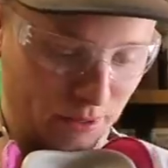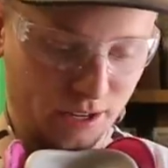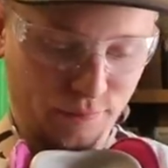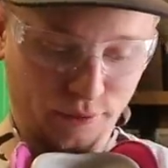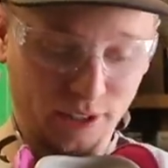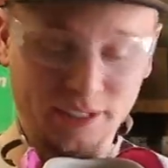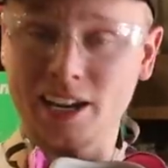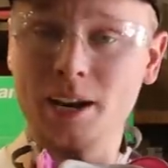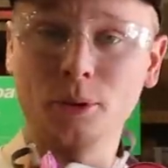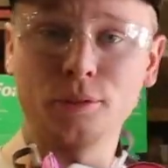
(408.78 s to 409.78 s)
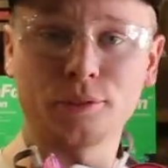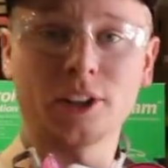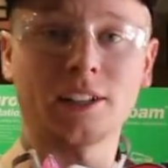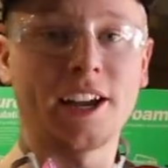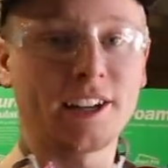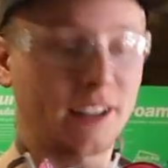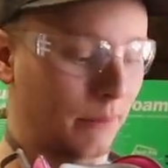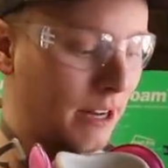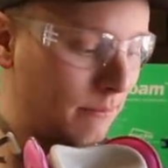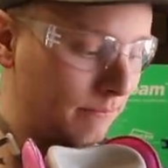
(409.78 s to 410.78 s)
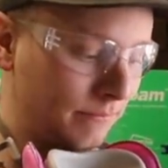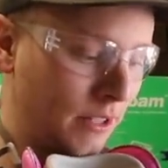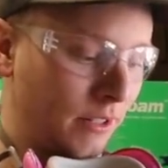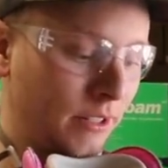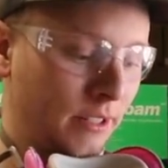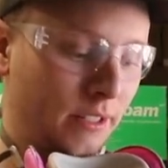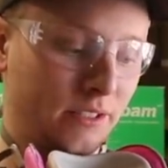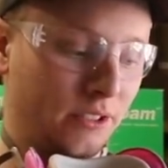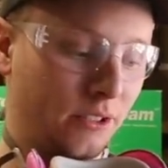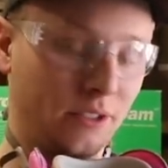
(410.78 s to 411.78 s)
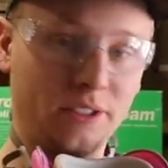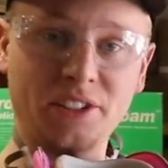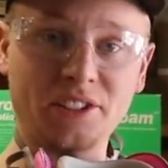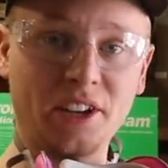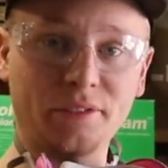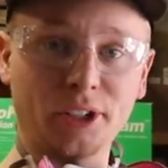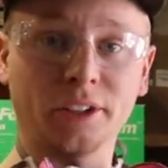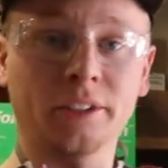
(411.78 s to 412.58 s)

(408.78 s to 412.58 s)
be for a table for a client coming up. So let's give her.